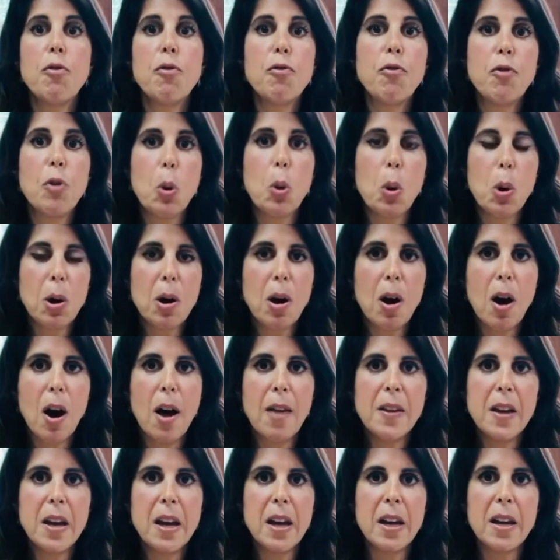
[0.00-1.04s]
4
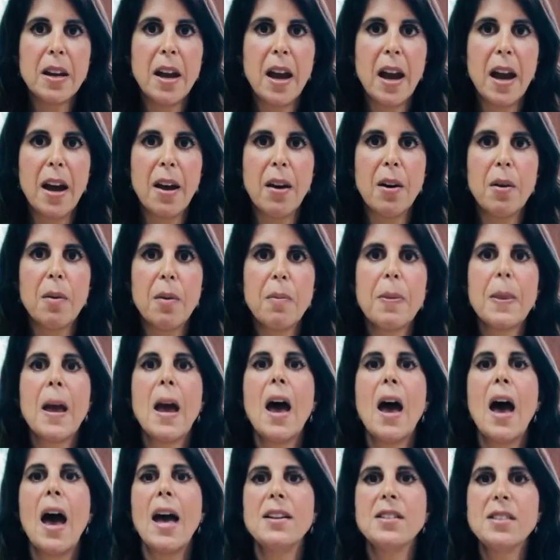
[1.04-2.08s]
on the inhale
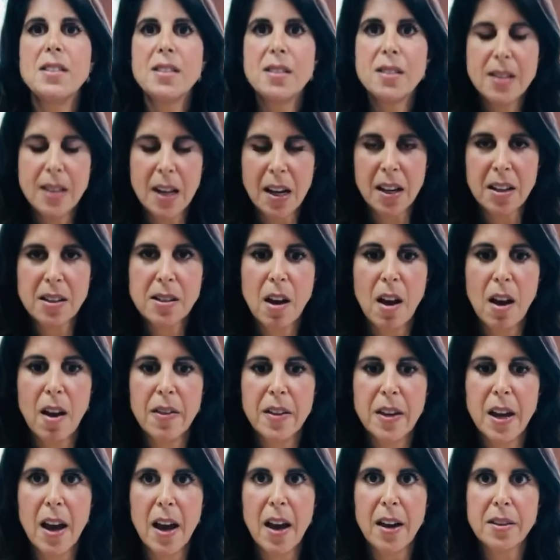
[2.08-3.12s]
and 6 on
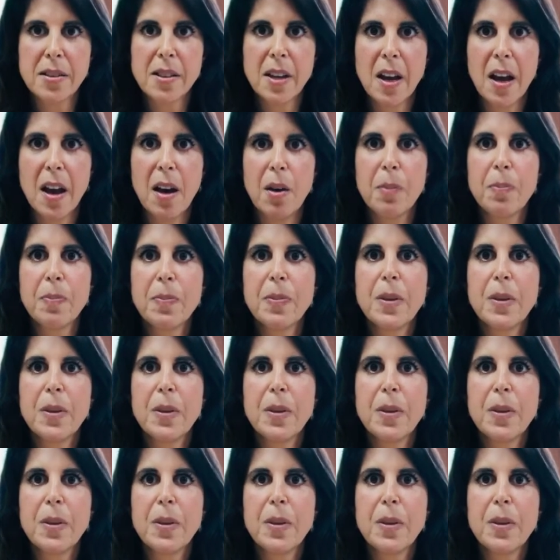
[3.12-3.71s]
the exhale.